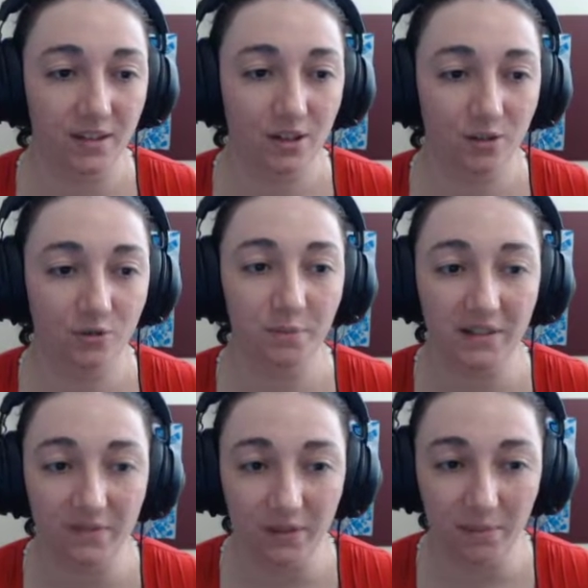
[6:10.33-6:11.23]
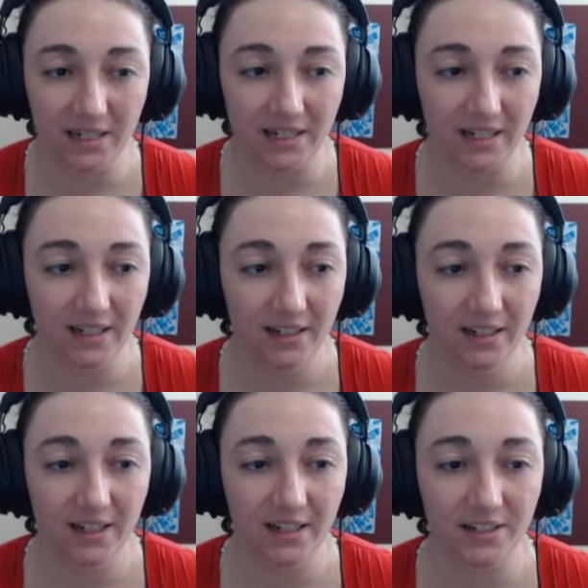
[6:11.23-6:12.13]
for PvP
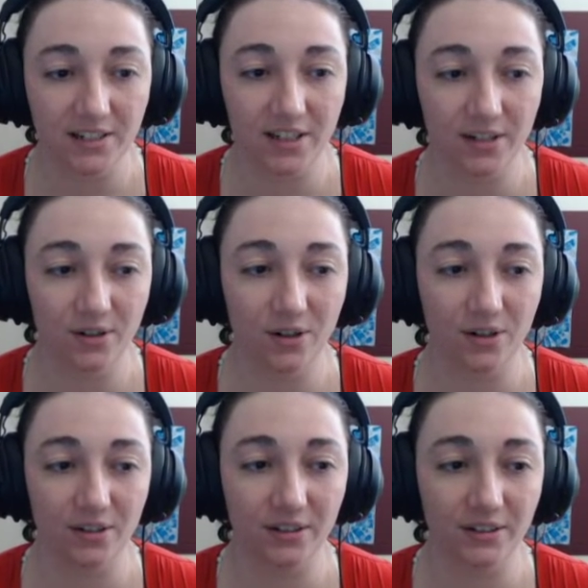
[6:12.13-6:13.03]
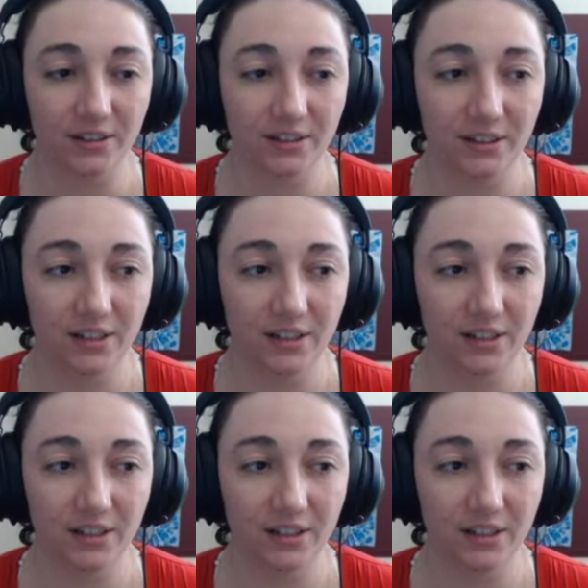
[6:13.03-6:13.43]
is there are,